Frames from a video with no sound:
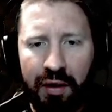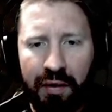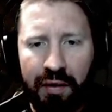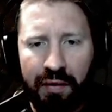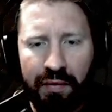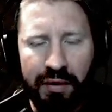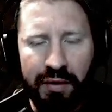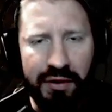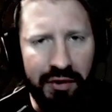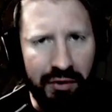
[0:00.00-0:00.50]

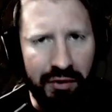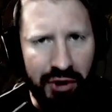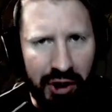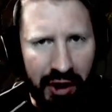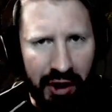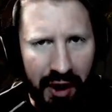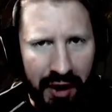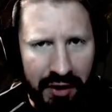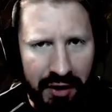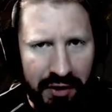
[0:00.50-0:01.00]
But so she
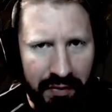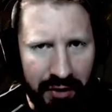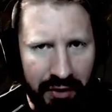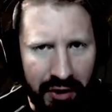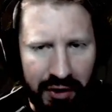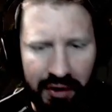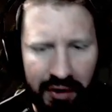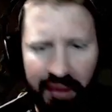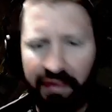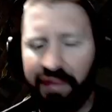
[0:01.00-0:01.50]
casts a
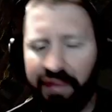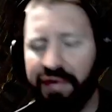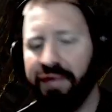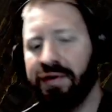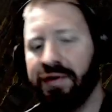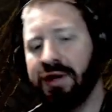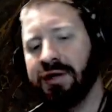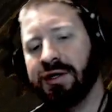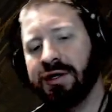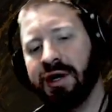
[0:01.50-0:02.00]
blizzard every
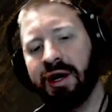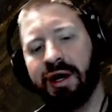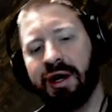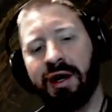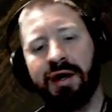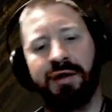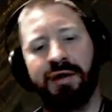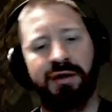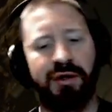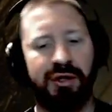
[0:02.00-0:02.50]
15
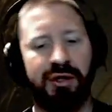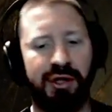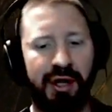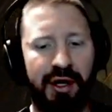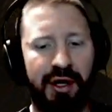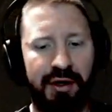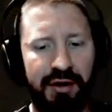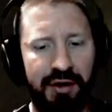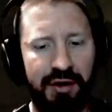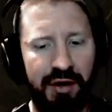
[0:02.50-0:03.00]
seconds, and she
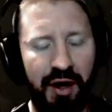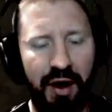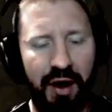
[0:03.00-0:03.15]
has